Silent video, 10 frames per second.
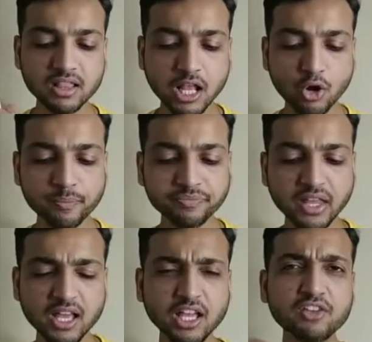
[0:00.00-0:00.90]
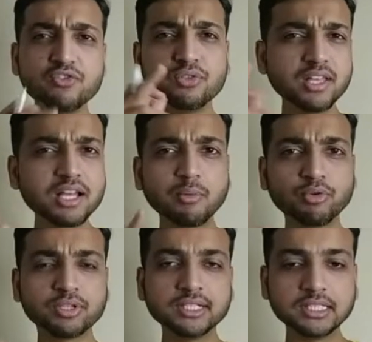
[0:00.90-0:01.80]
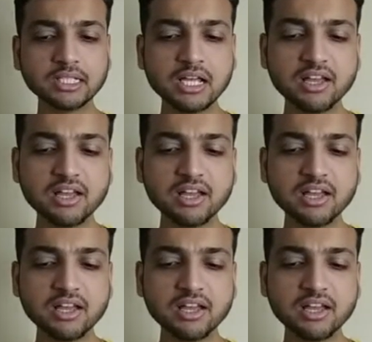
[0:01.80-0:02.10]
Now, if you think about it,